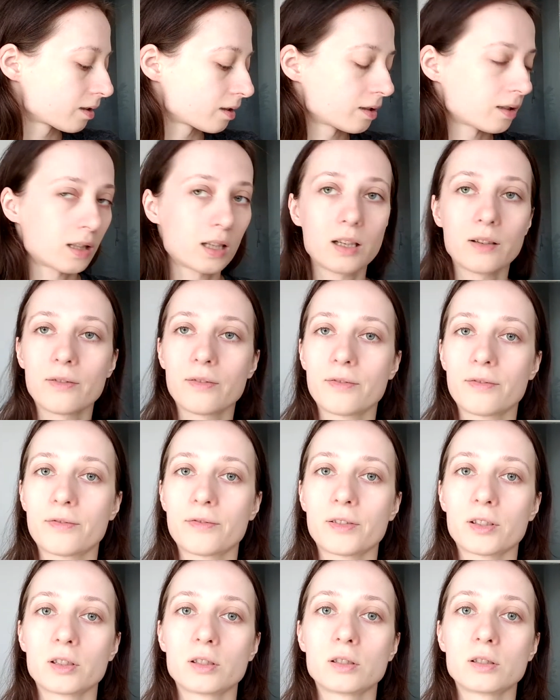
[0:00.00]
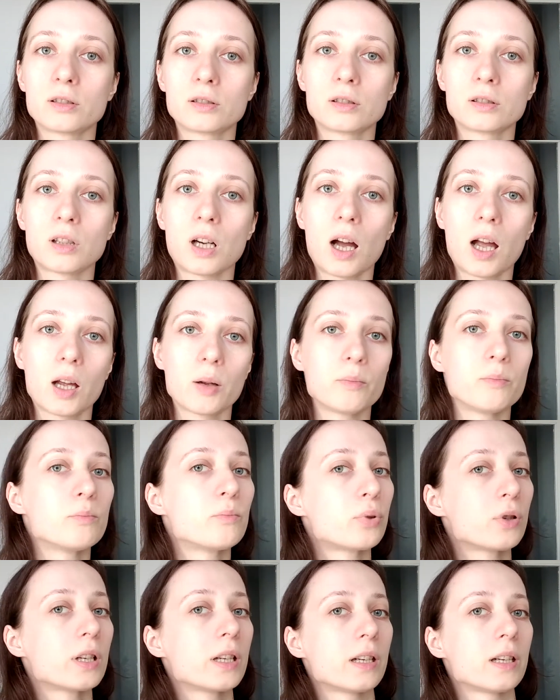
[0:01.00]
If I'm
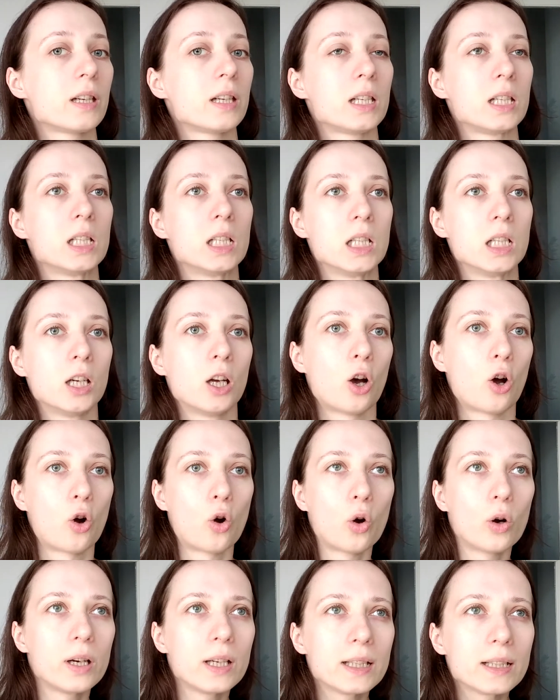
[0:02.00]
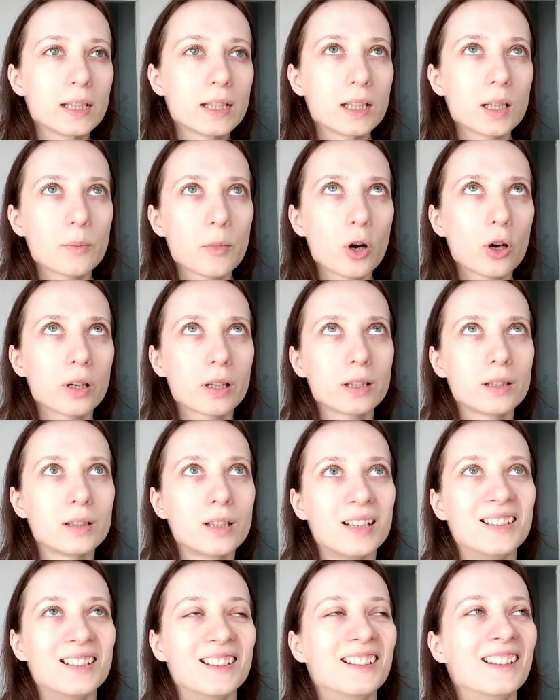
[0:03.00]
pretty oily in the morning
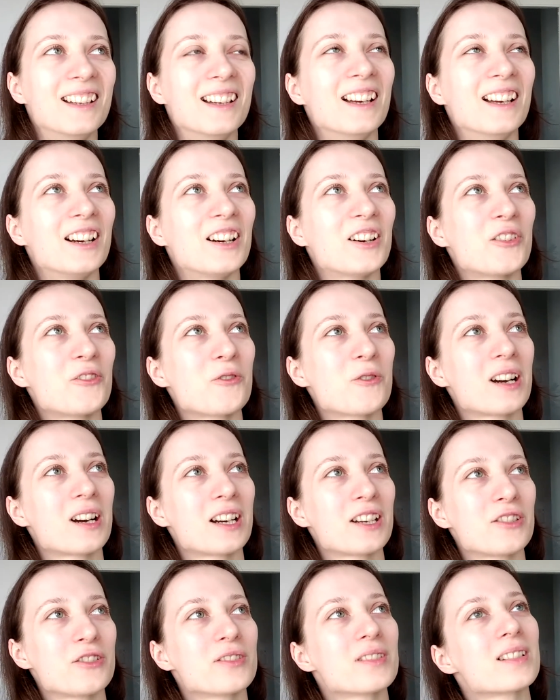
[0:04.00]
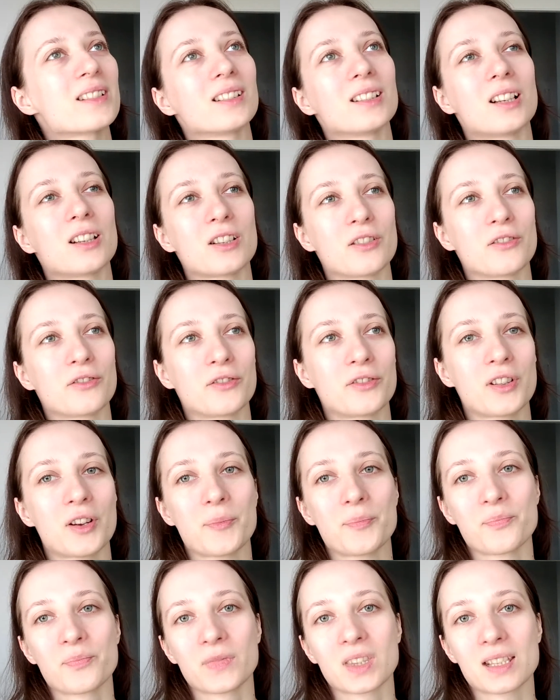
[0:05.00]
or I used a lot of
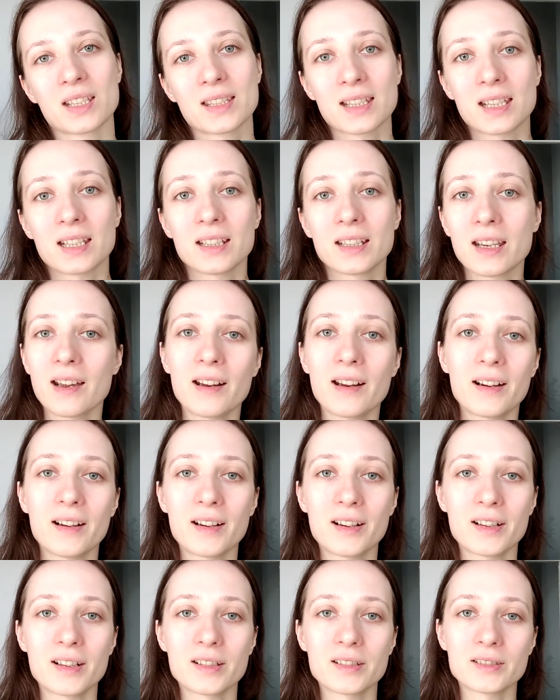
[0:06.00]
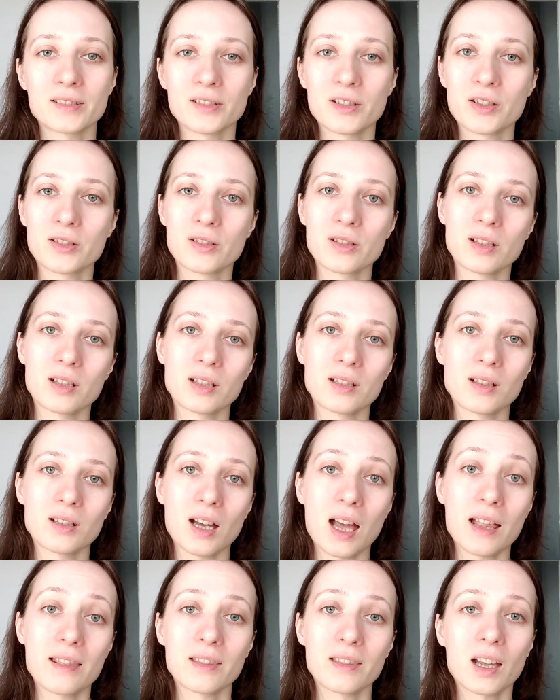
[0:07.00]
skincare
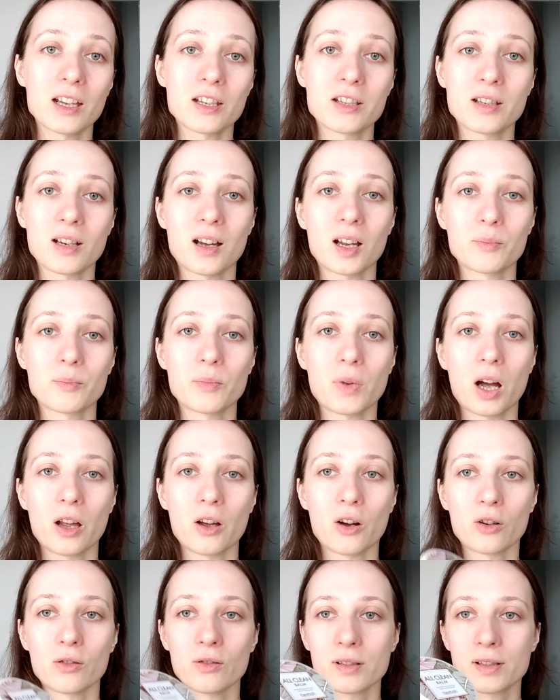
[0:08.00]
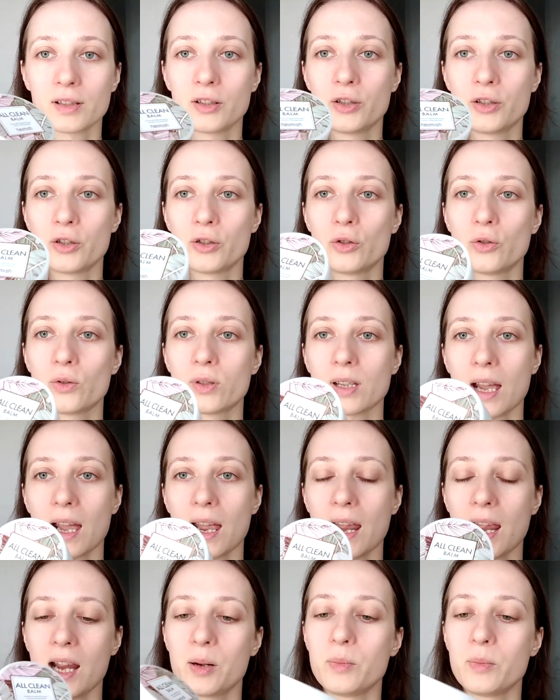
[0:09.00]
at night time, I also use a
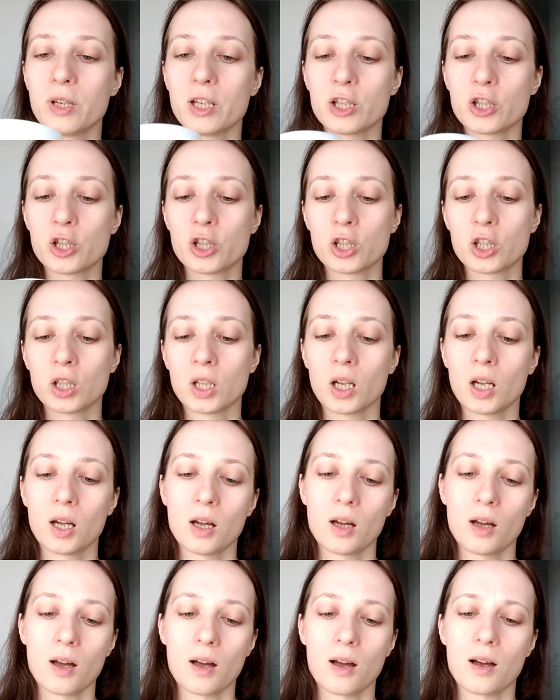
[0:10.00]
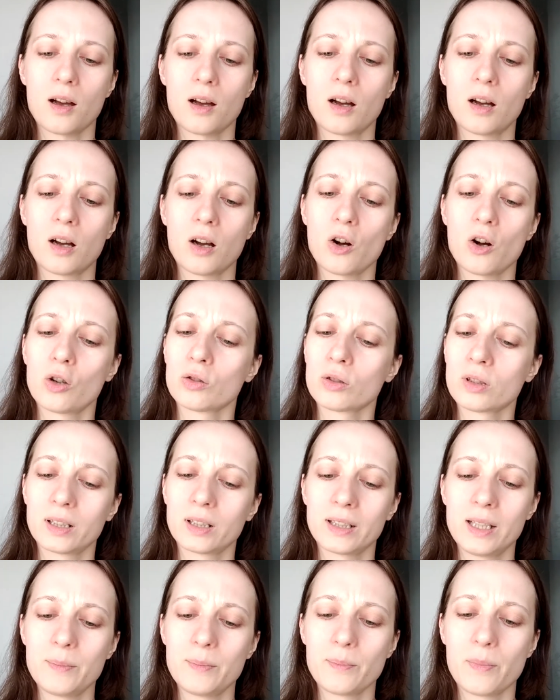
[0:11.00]
Heimish all
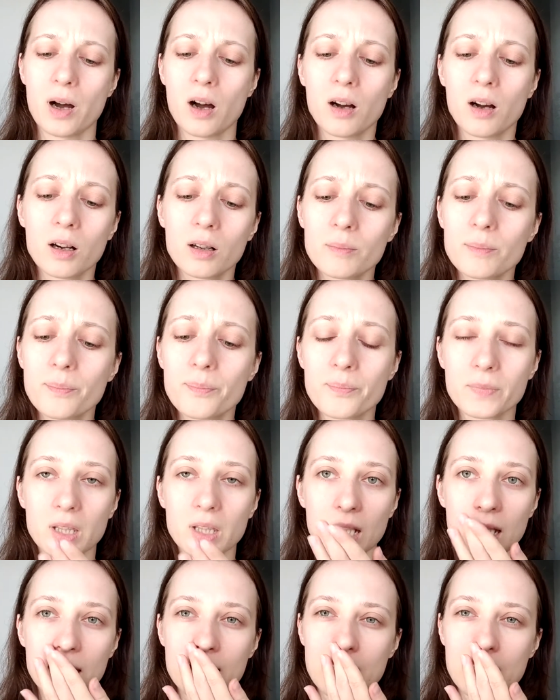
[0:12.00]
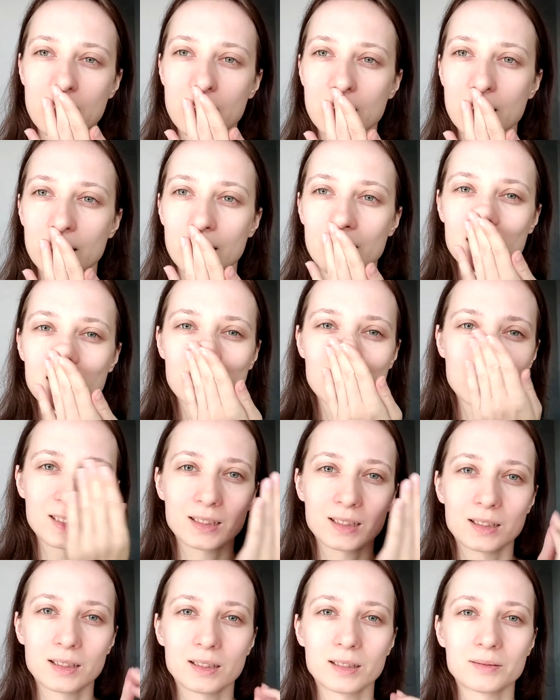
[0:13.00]
clean balm. It's
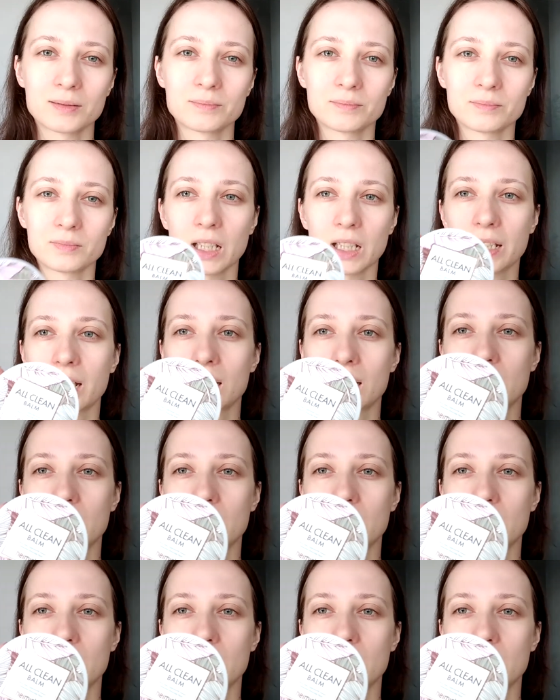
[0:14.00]
like a